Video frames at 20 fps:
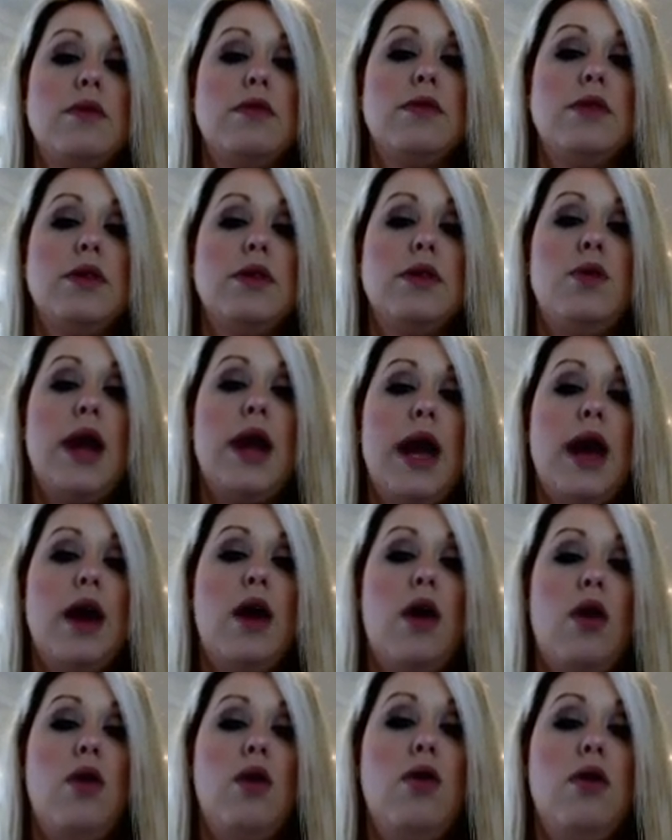So
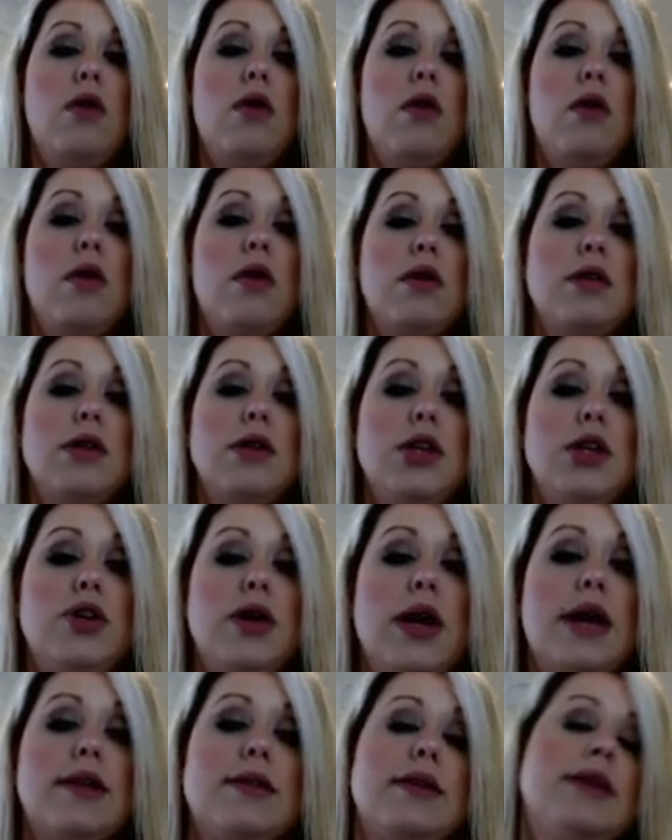now, since you
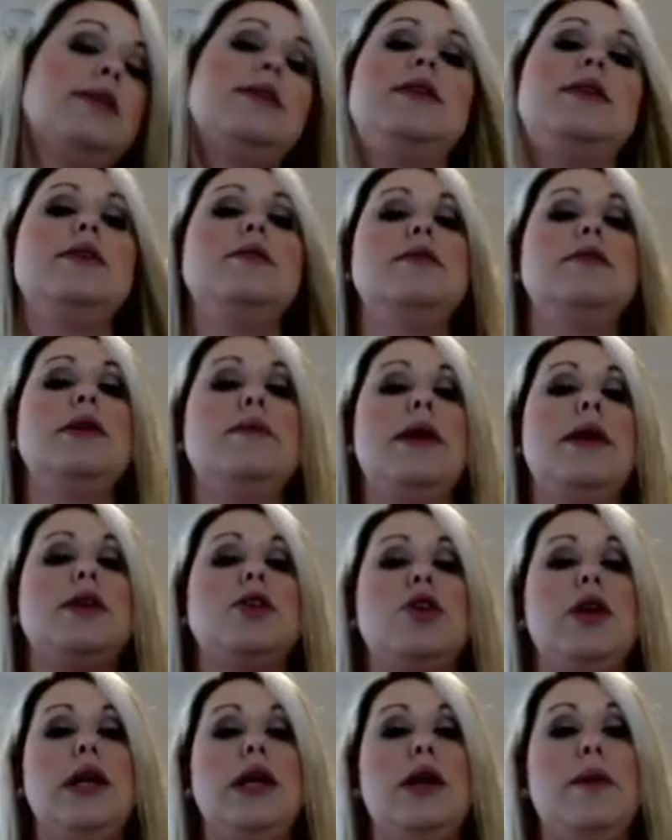guys can still see my
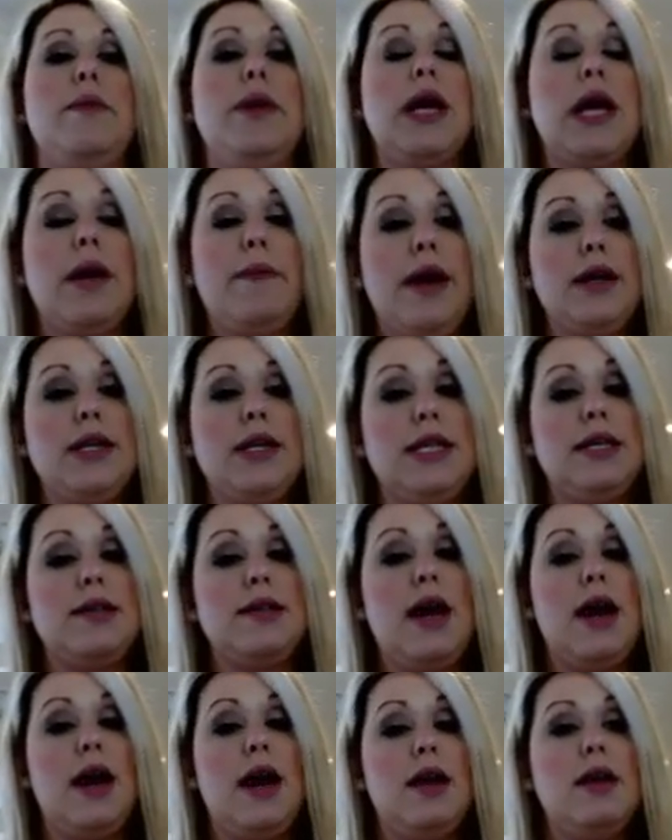screen, I'm going to come out to the
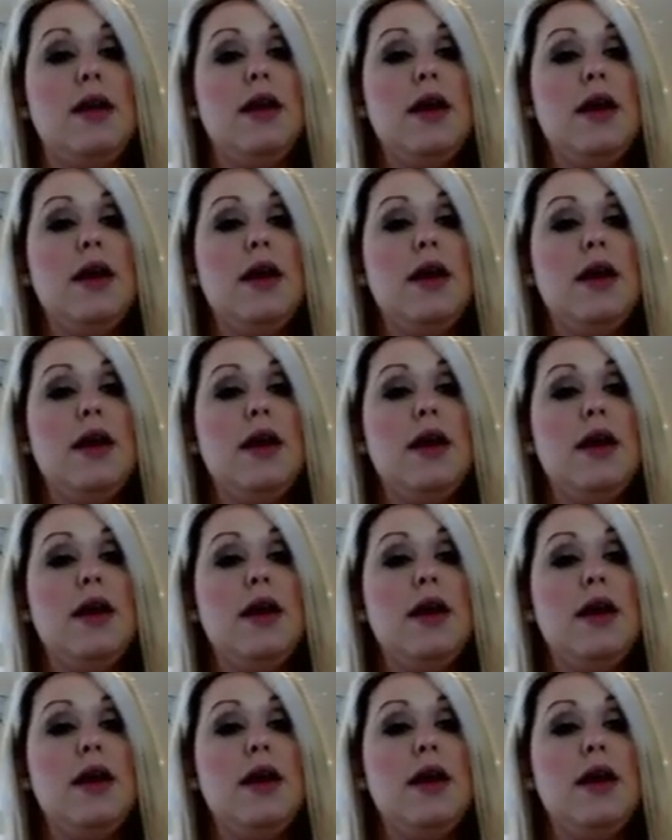side,